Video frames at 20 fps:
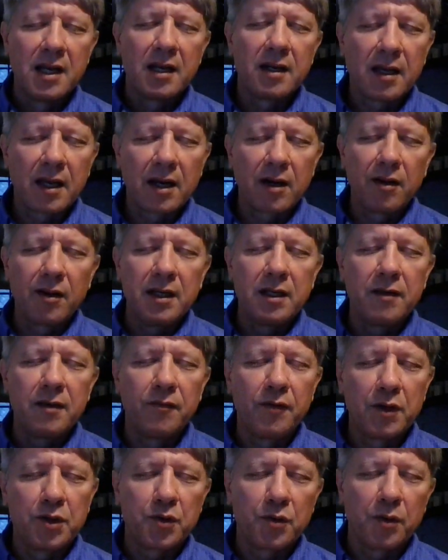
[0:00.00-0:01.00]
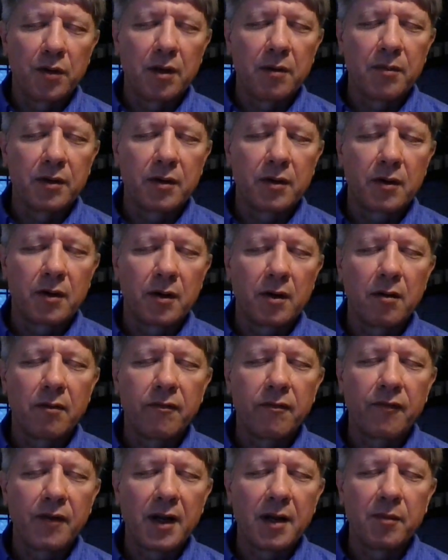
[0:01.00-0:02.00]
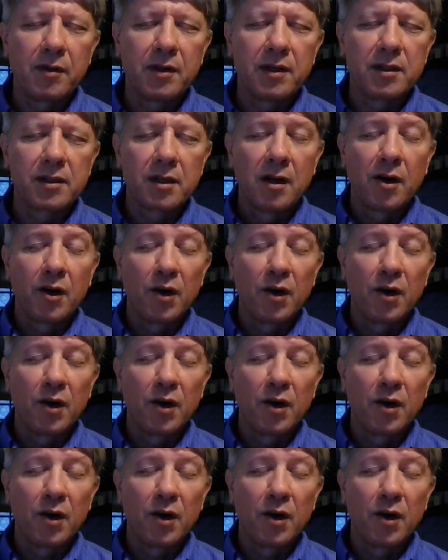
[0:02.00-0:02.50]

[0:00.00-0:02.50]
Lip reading: not only individually, but to hurt our families,